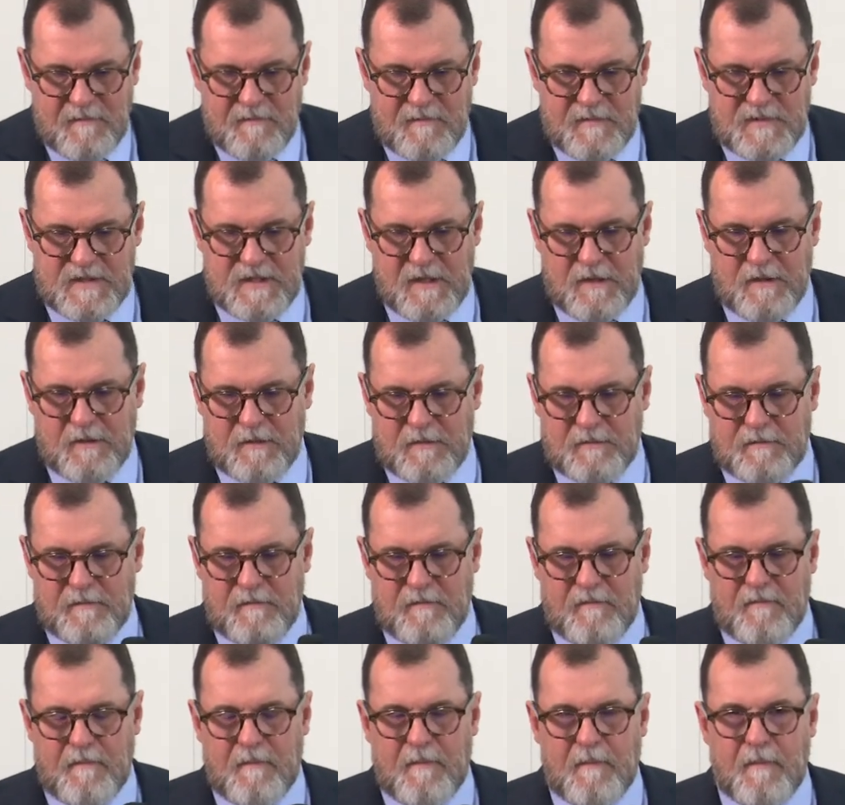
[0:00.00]
So
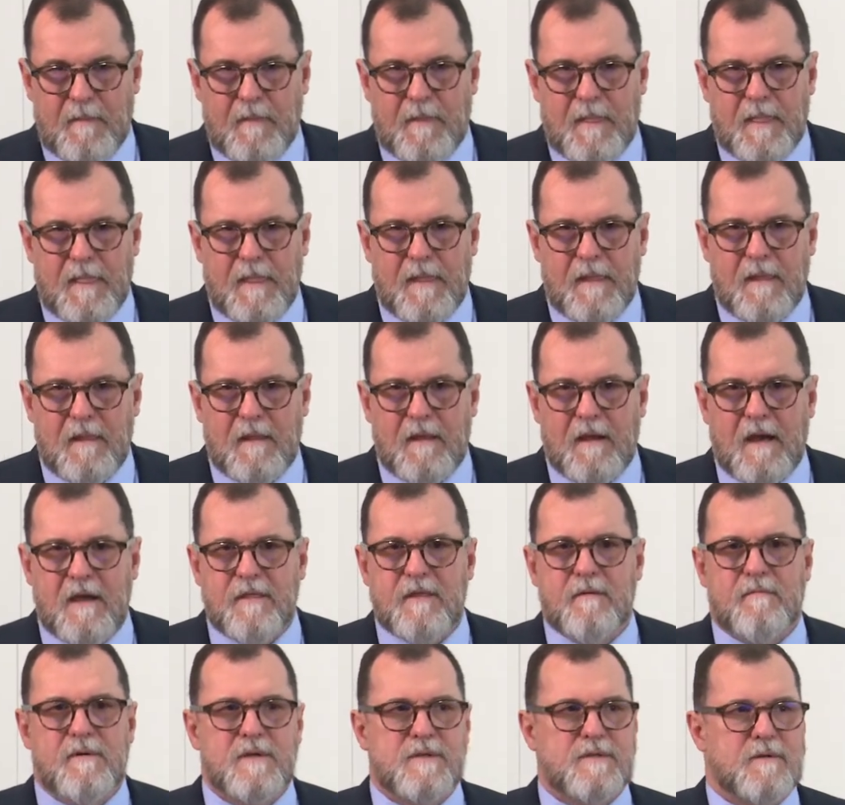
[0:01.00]

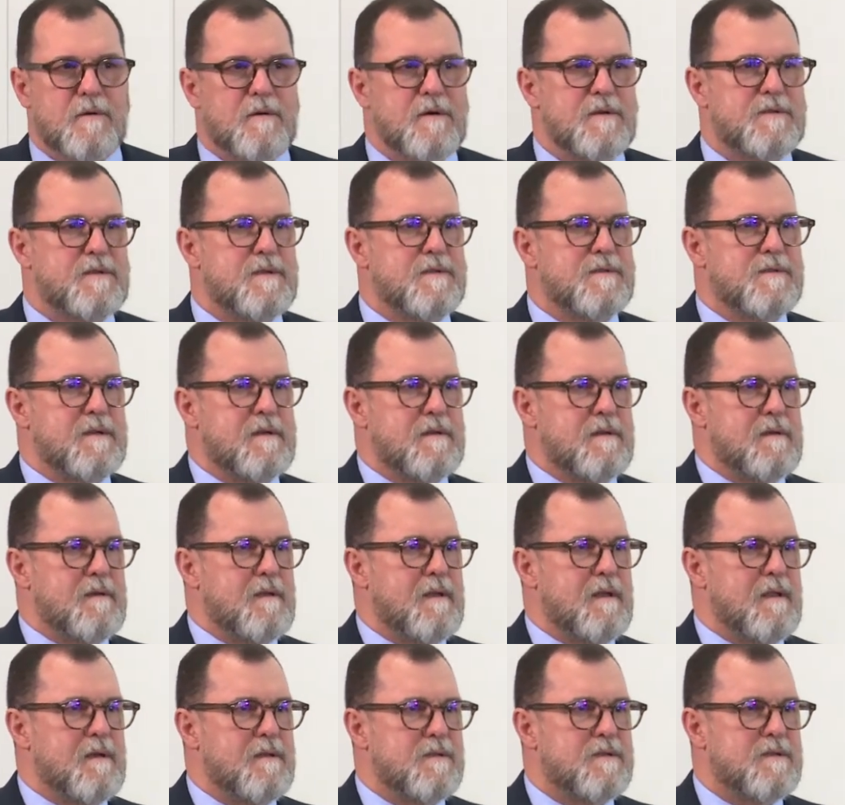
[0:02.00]
other resources in,
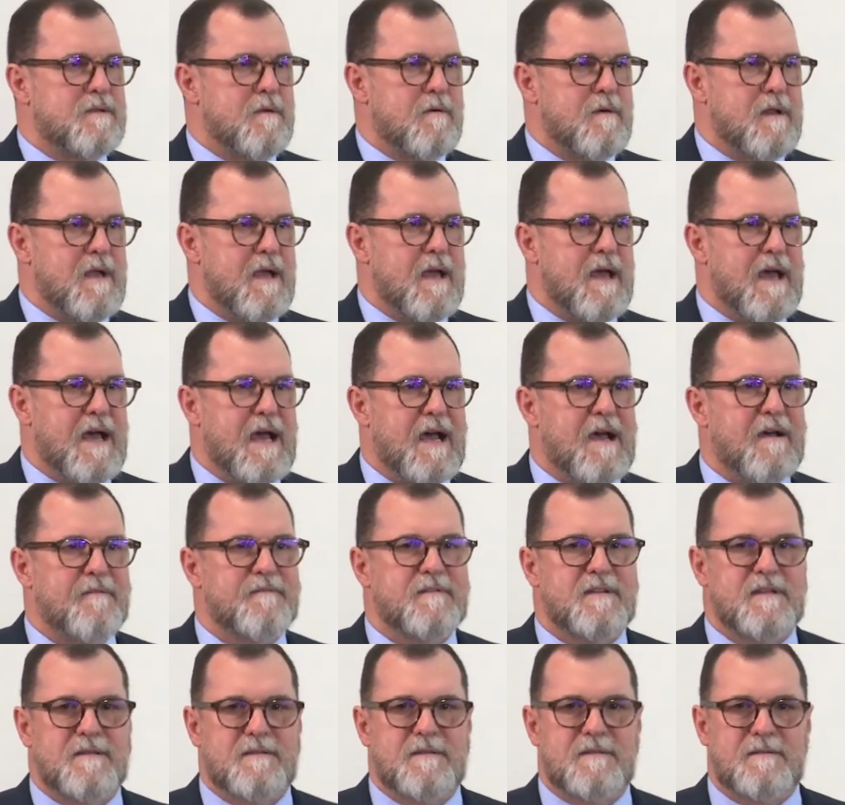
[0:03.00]
in Estonia have
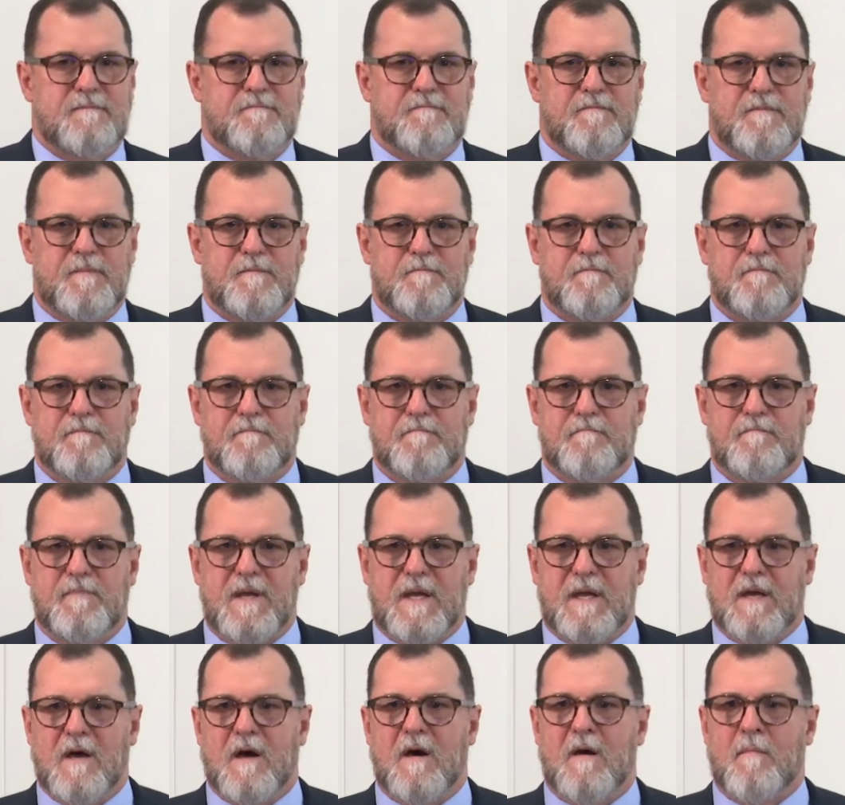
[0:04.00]
to
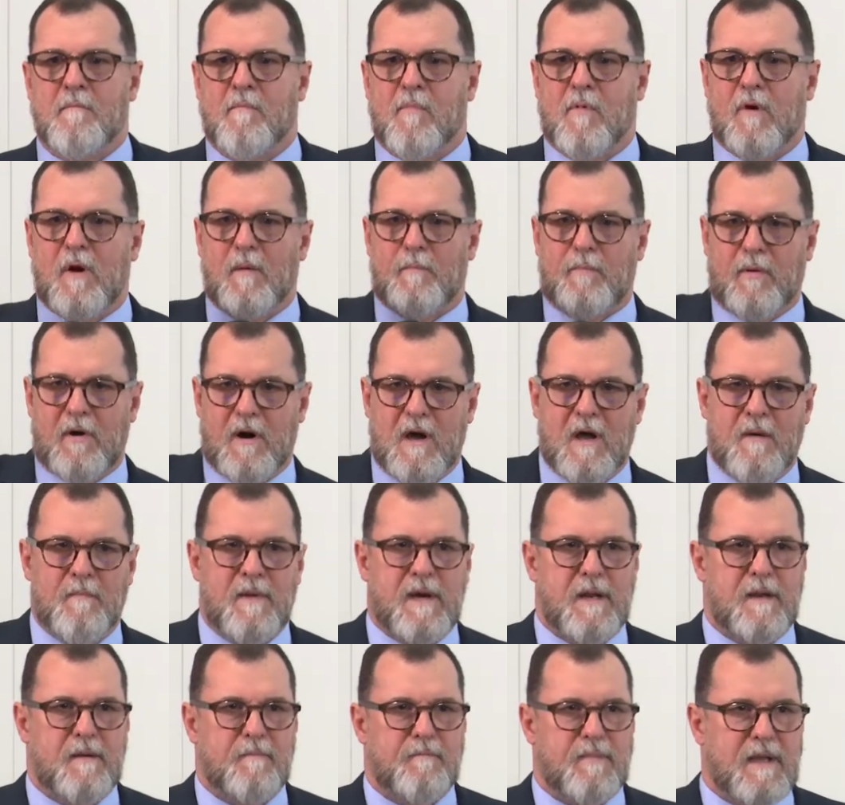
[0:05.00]
become more
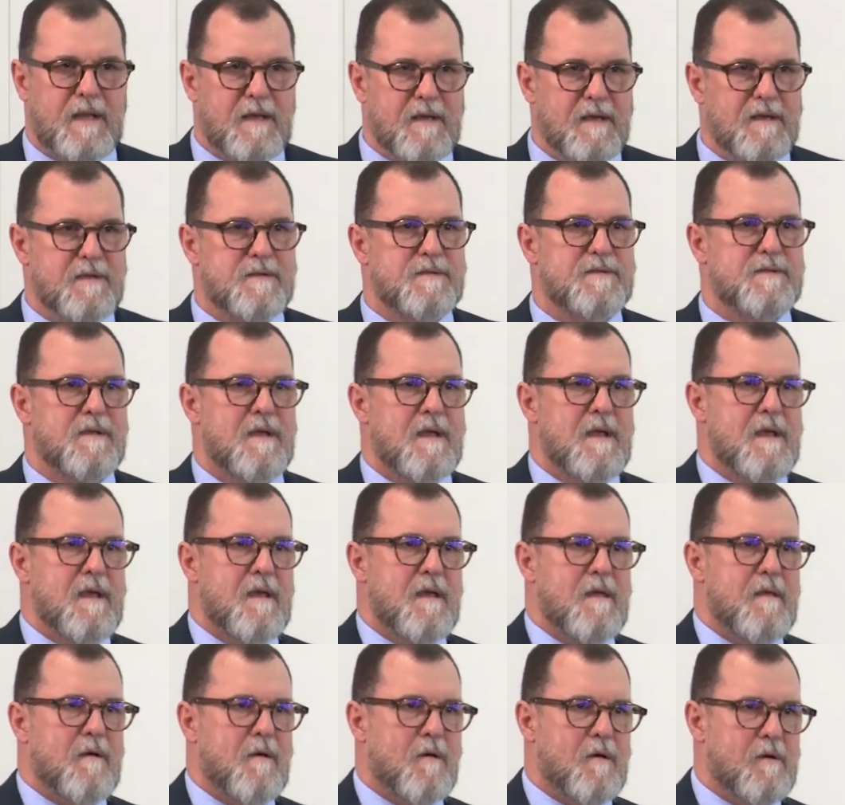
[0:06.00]
prominent because
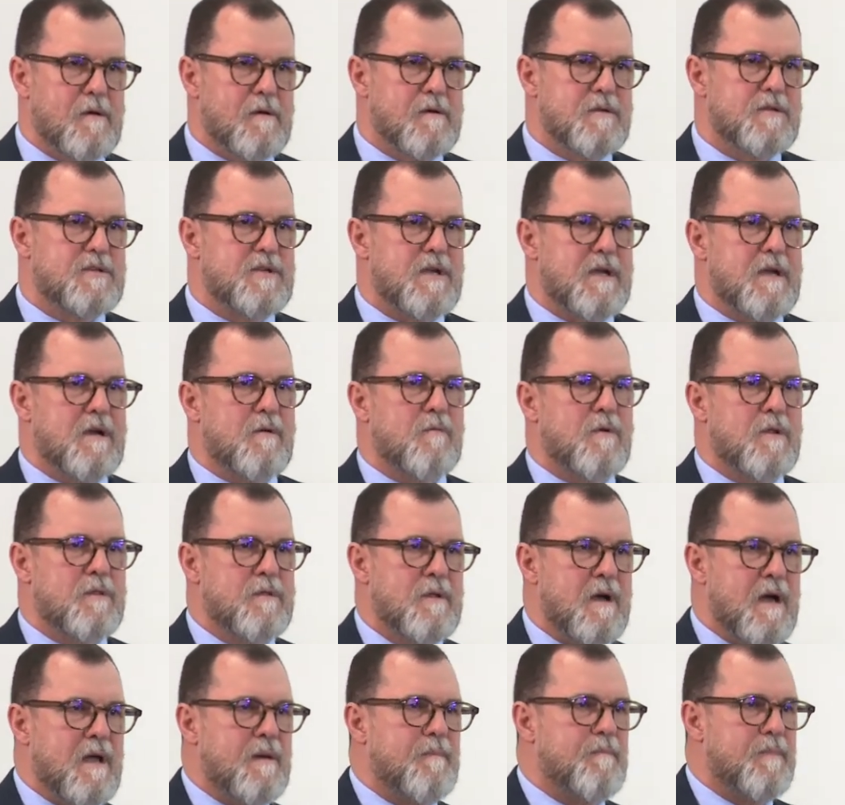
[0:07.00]
oil shale will
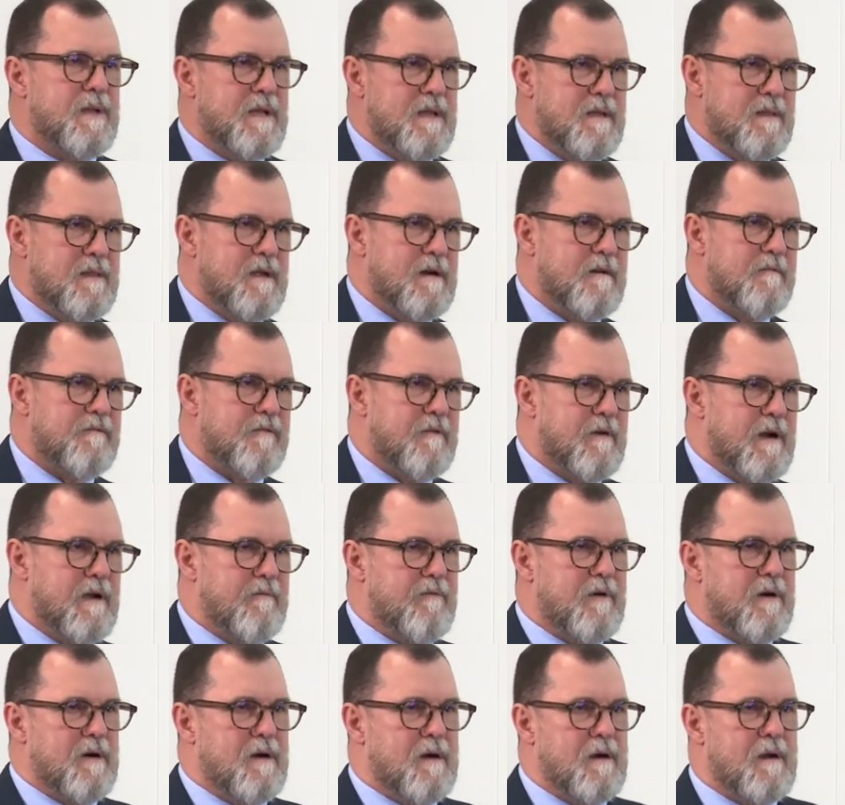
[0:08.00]
not be there
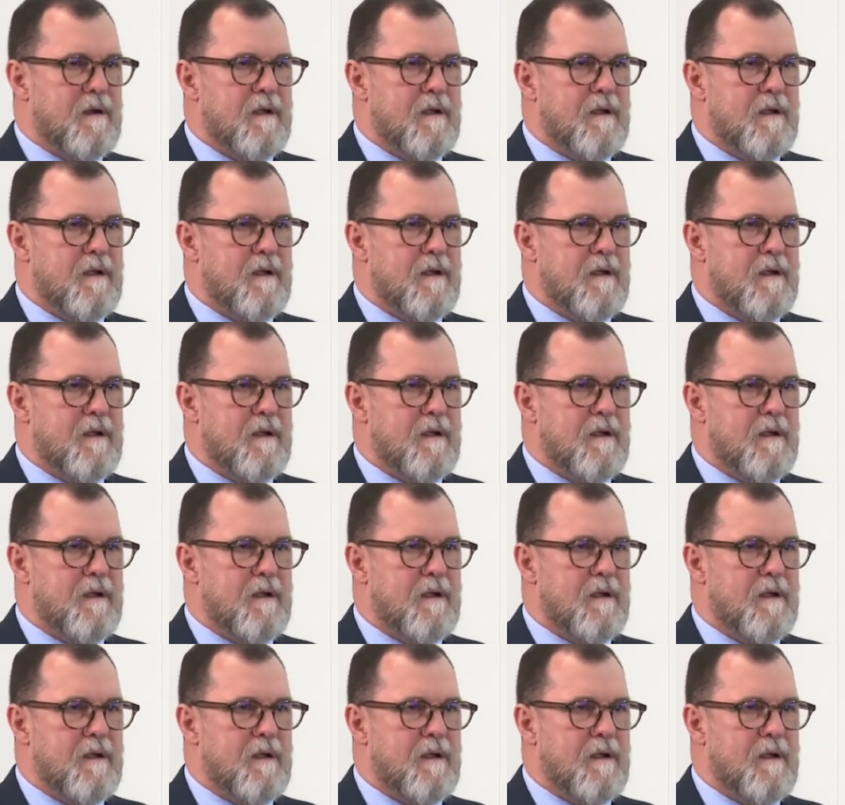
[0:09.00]
forever.